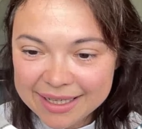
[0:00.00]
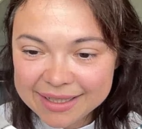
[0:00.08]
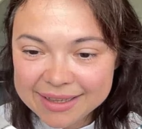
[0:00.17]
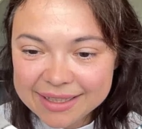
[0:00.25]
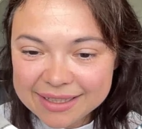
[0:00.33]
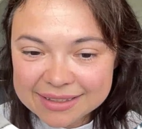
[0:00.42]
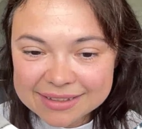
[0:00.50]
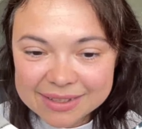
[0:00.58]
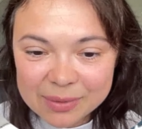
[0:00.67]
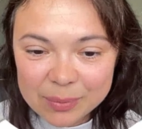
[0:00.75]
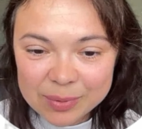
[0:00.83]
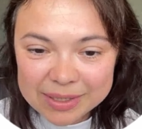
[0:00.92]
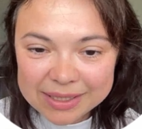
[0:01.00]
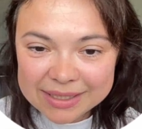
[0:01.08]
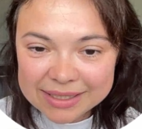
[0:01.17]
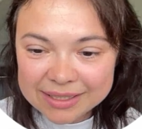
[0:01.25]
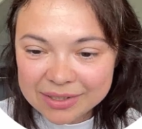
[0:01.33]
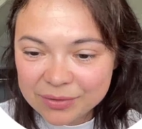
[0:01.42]
I think it's
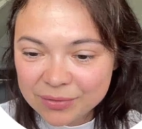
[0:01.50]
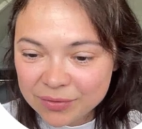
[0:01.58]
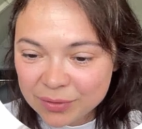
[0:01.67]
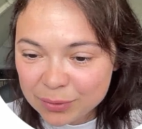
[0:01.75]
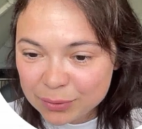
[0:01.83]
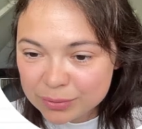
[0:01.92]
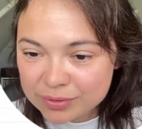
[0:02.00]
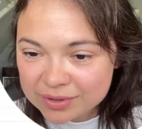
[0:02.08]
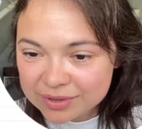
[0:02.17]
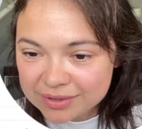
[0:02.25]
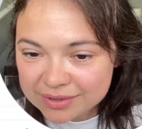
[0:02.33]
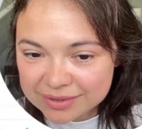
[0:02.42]
completely confused.